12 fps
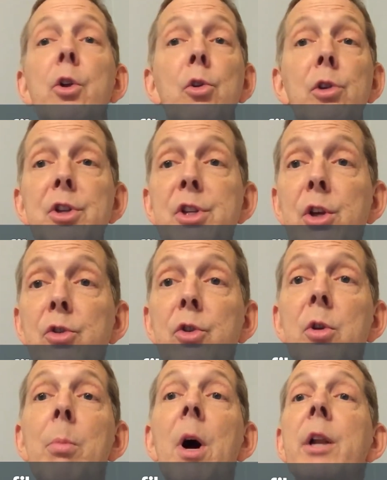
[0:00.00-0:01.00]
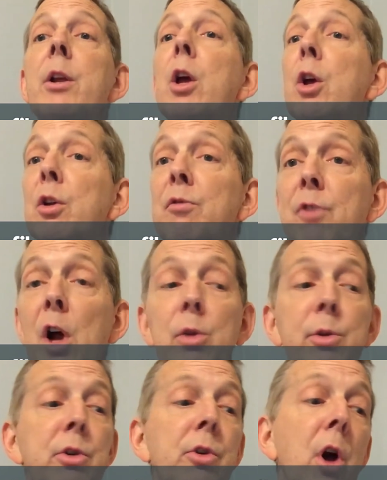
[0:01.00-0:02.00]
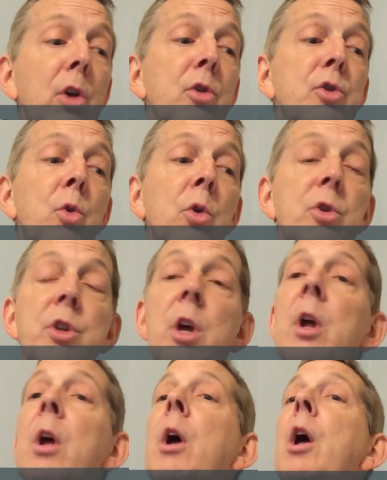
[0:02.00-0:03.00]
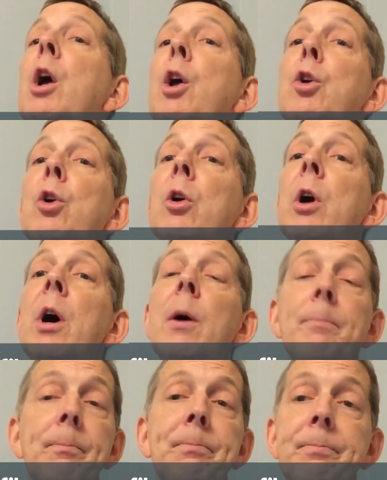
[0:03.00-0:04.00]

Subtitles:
You're listening to your body. You're following your doctor's orders. You're